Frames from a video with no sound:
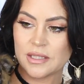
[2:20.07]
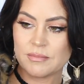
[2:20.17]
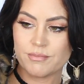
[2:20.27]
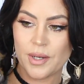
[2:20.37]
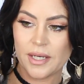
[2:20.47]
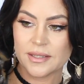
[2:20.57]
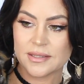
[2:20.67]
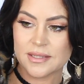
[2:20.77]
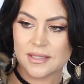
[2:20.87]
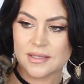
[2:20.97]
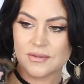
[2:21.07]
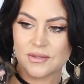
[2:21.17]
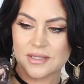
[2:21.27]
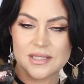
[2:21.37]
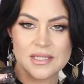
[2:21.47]
He bites, as you
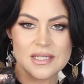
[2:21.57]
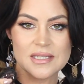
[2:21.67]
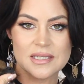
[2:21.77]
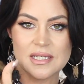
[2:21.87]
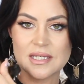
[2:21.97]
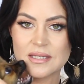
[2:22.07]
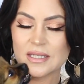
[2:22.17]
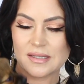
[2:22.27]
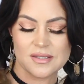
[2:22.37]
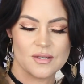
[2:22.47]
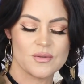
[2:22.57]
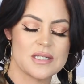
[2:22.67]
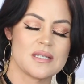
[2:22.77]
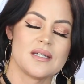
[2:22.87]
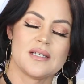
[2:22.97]
can see. He's teething, so
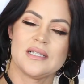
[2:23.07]
he,